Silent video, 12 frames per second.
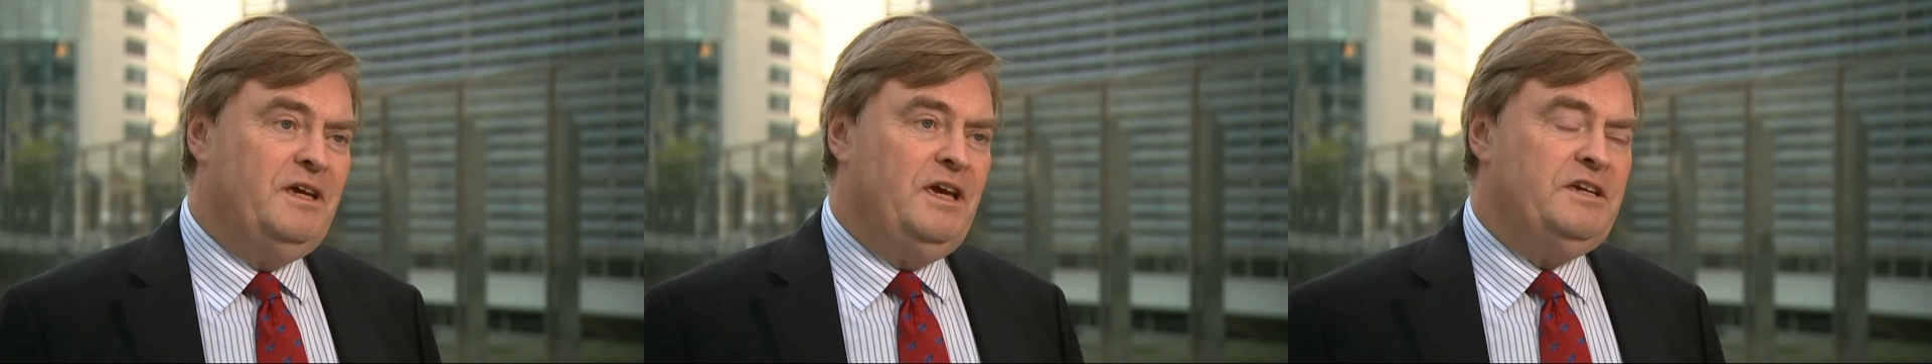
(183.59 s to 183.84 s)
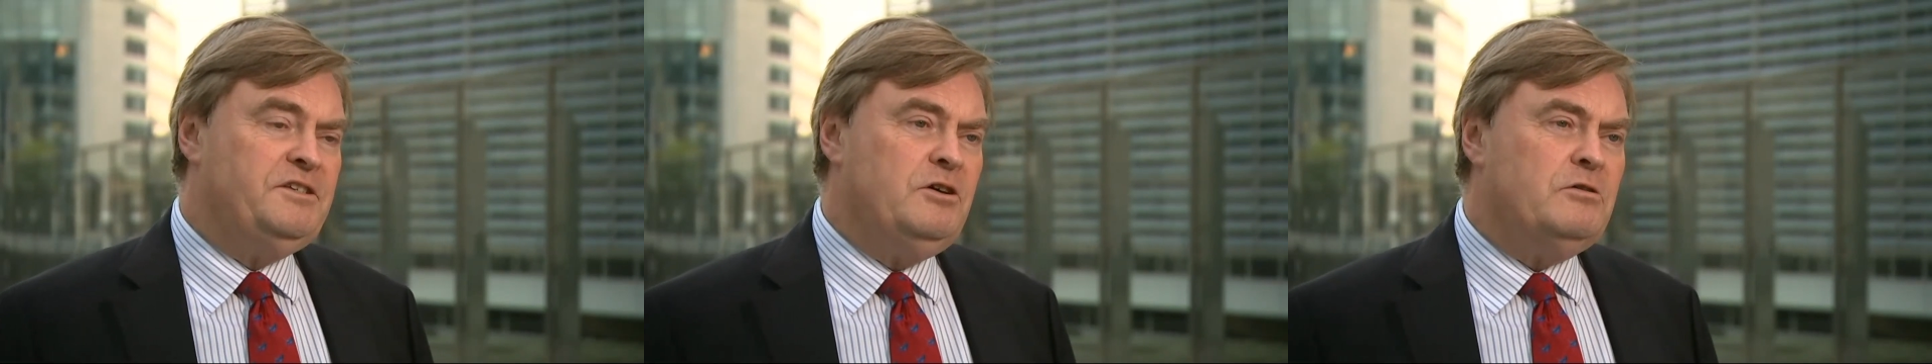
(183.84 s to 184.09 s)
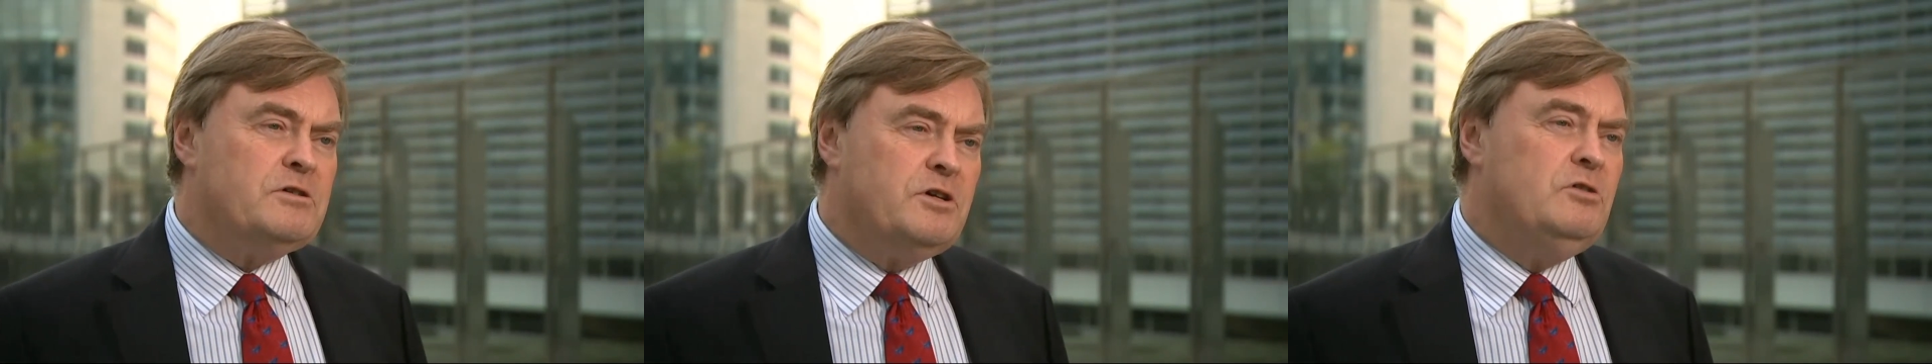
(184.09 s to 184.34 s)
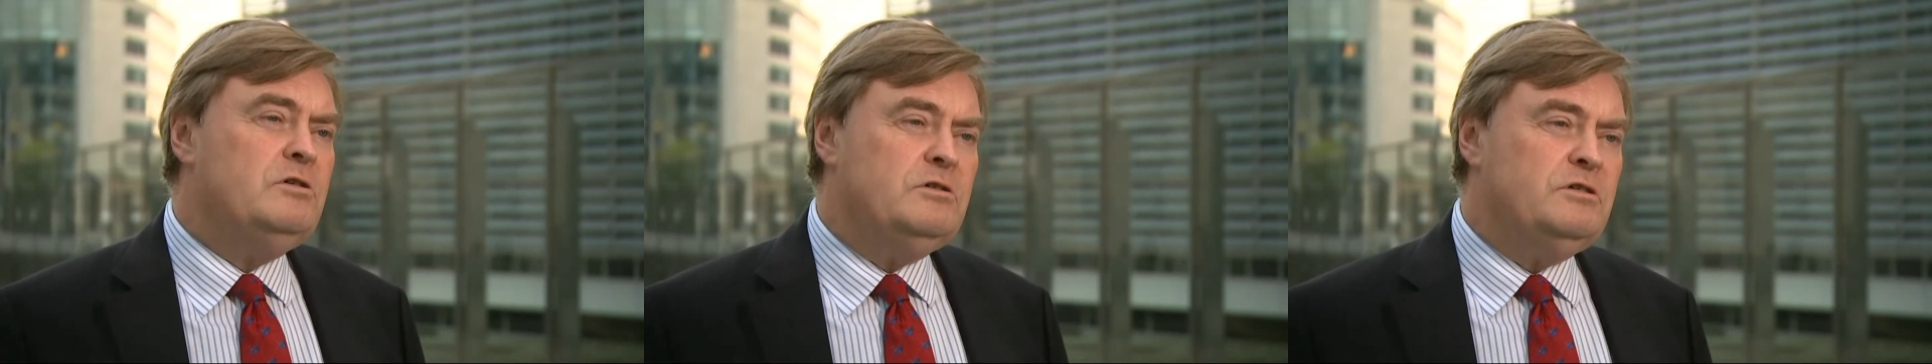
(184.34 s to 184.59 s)
is not
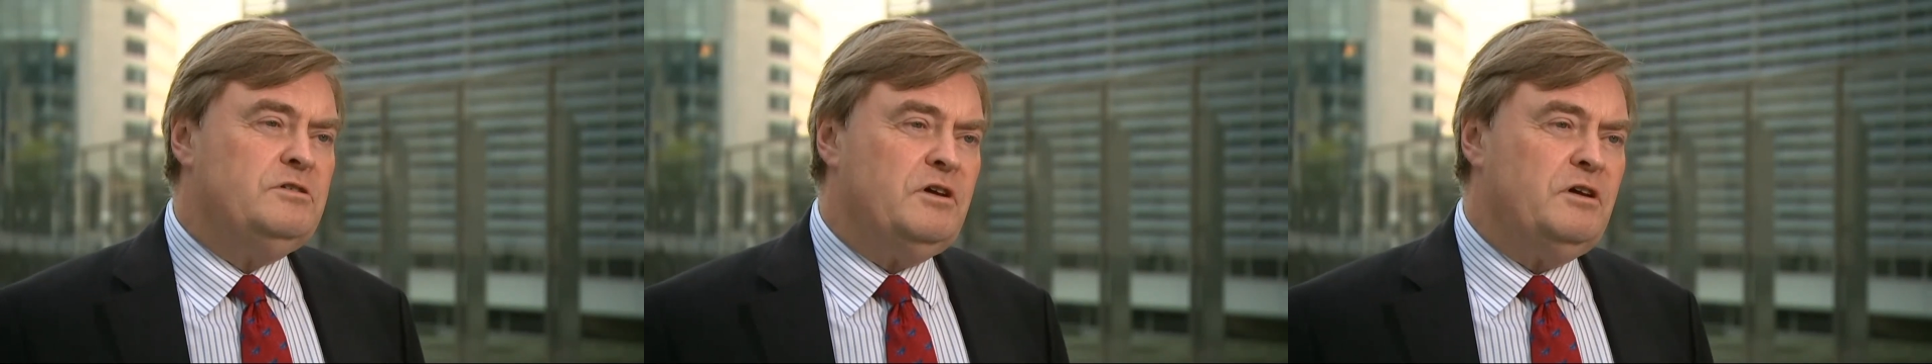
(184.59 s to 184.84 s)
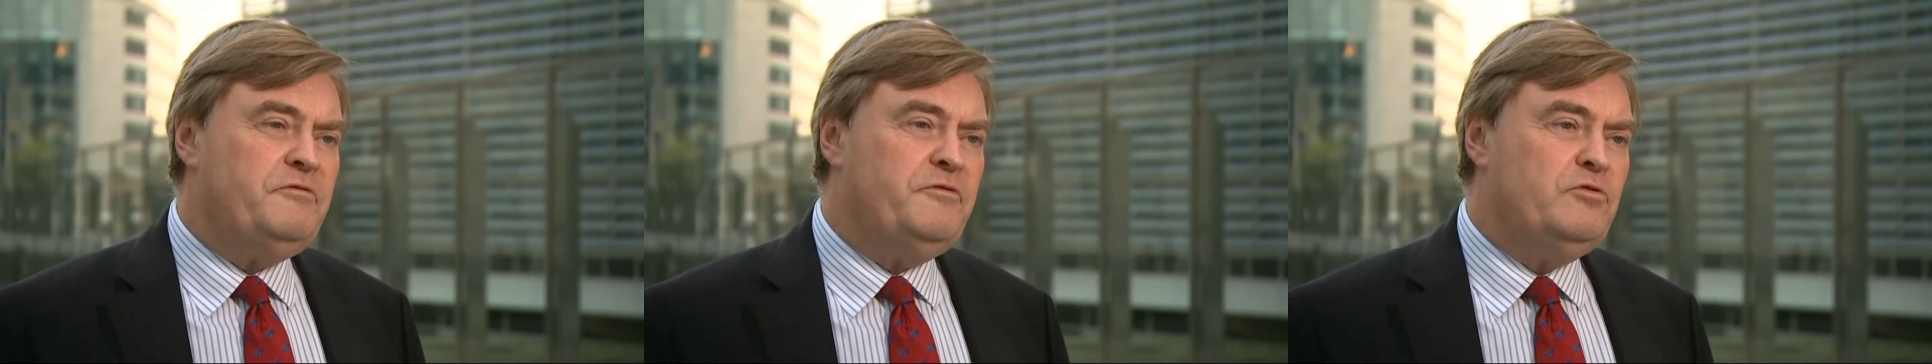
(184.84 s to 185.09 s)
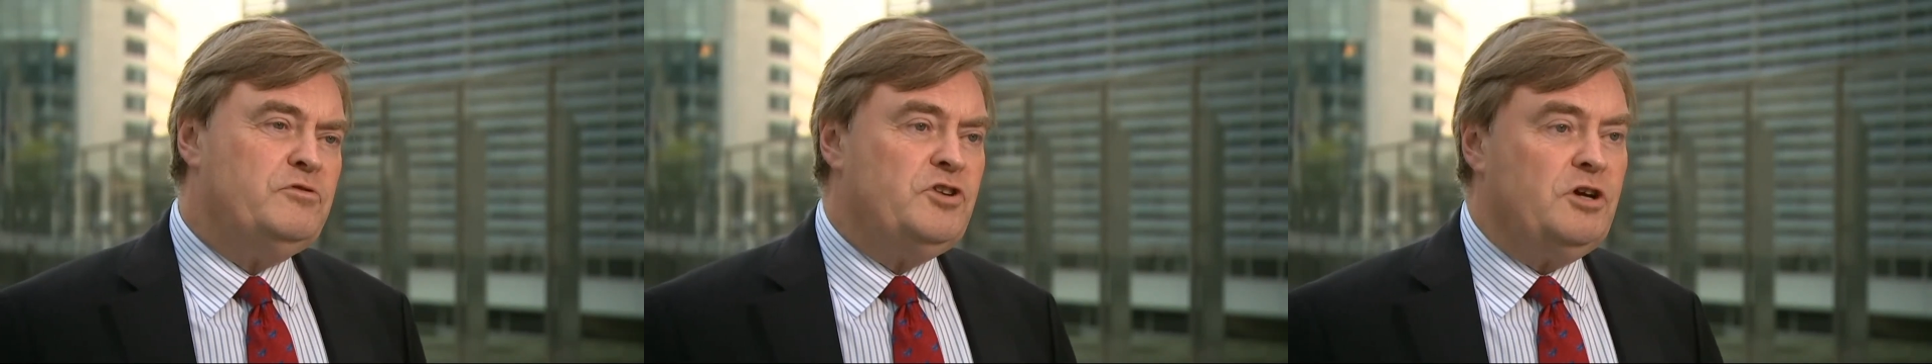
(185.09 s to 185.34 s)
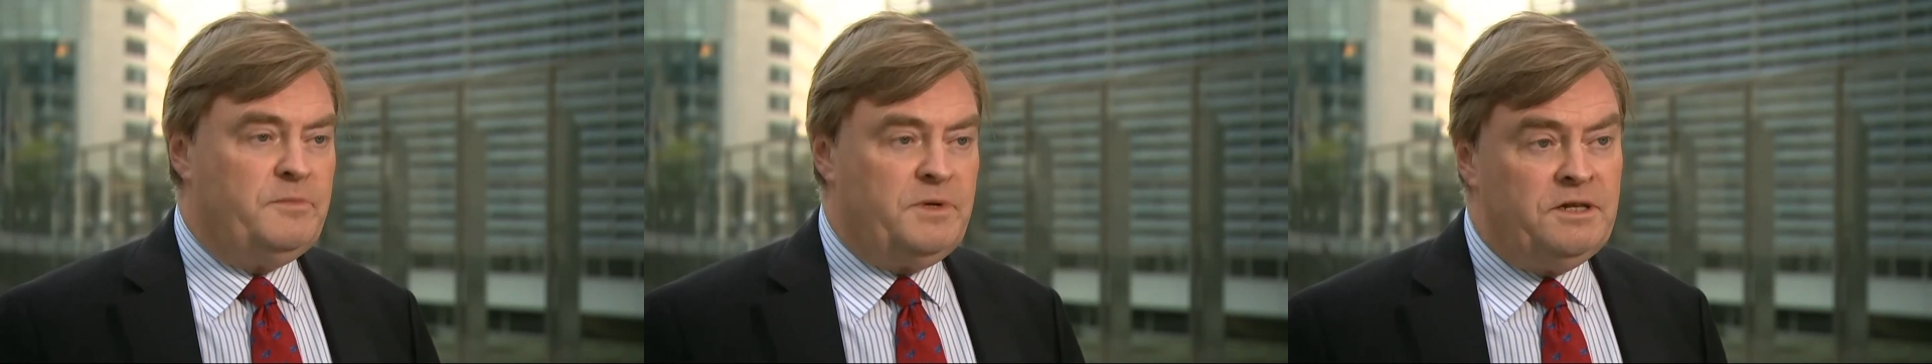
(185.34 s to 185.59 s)
good for
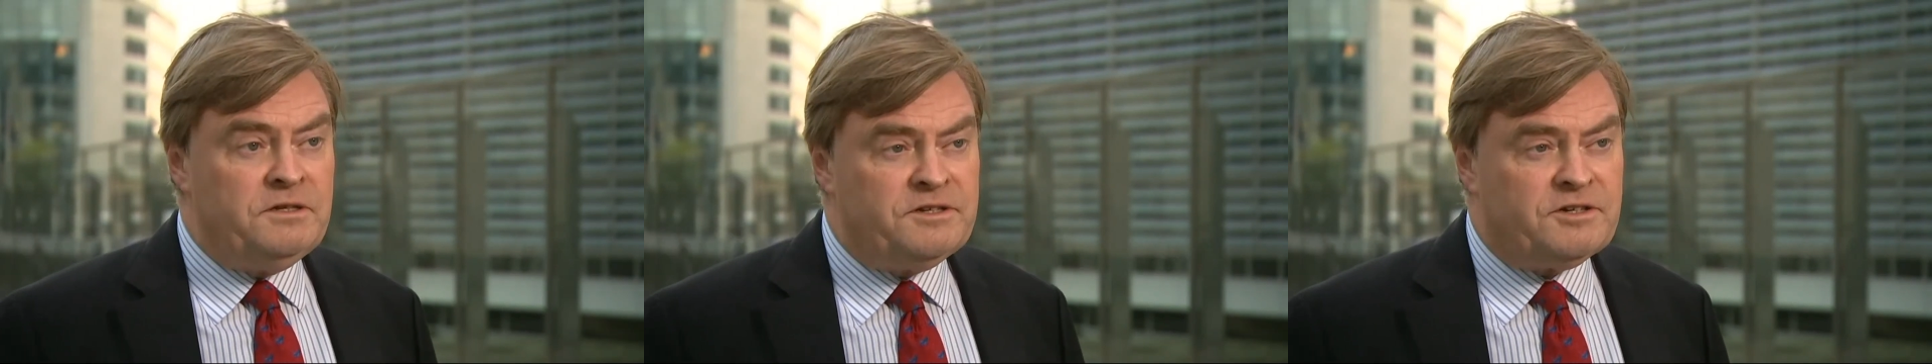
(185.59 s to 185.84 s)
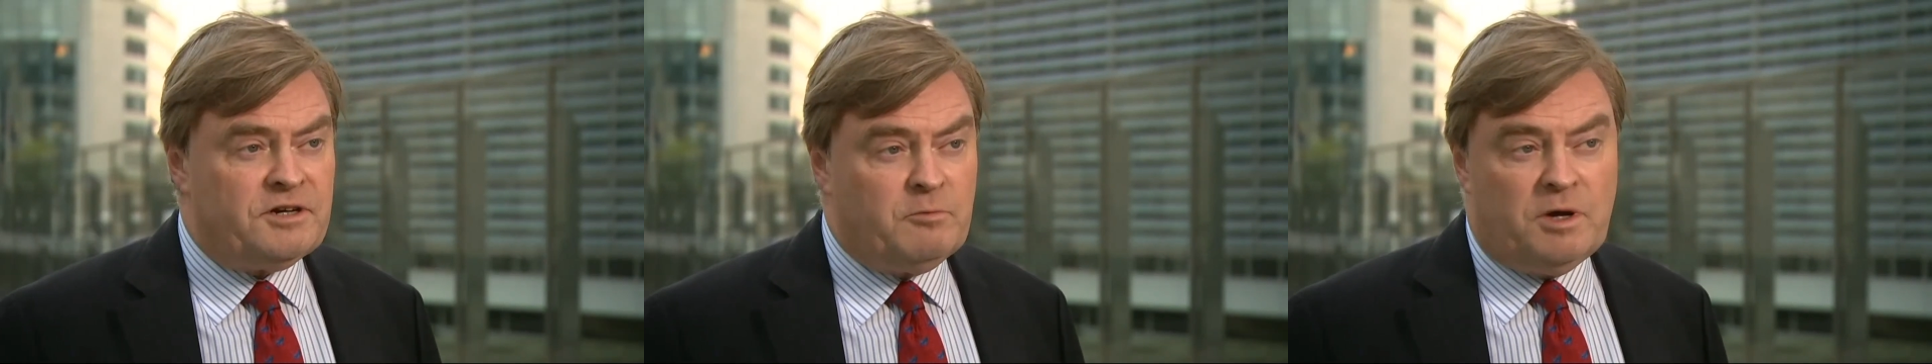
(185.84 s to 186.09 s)
German industry.